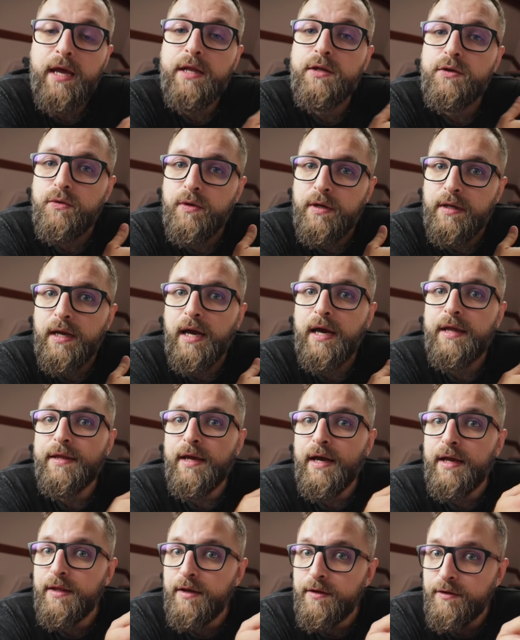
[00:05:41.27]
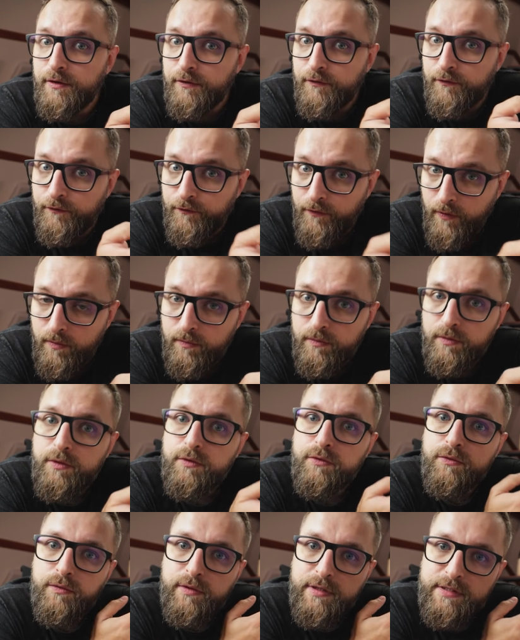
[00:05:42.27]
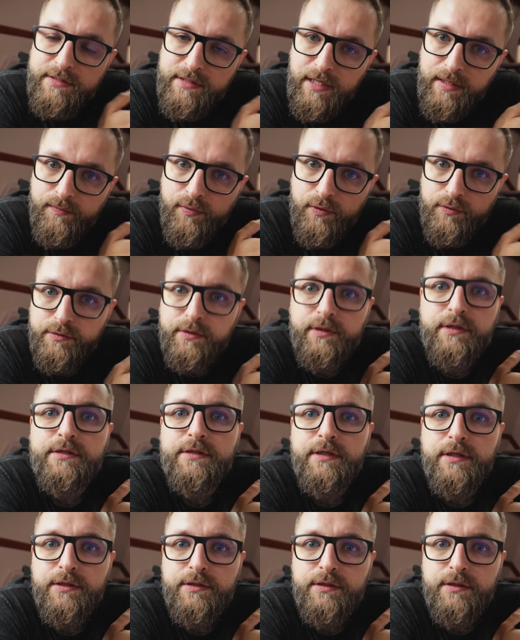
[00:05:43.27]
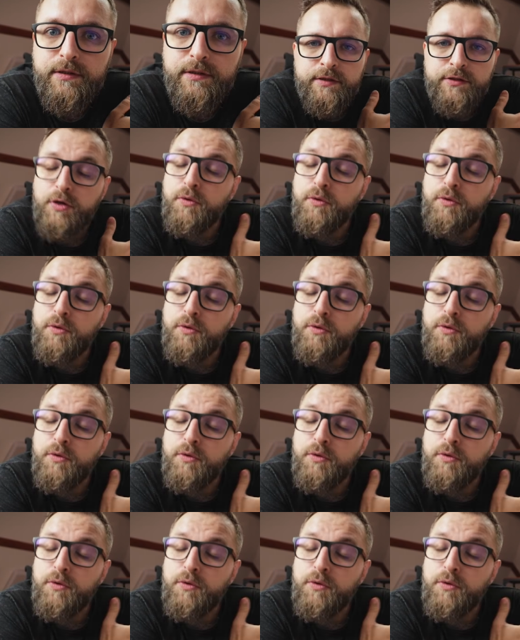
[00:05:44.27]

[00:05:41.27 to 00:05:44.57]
and you can add another phone to the same browser extension.